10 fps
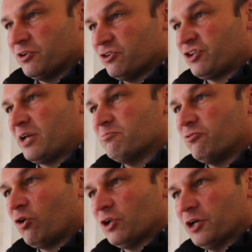for the
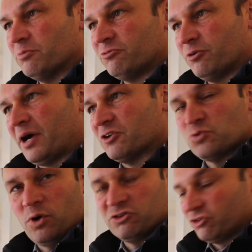same volume for
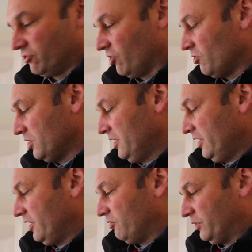about twice as long.
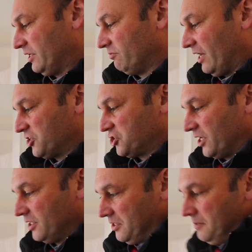If we give that a
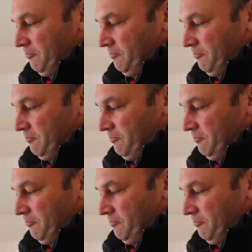shake,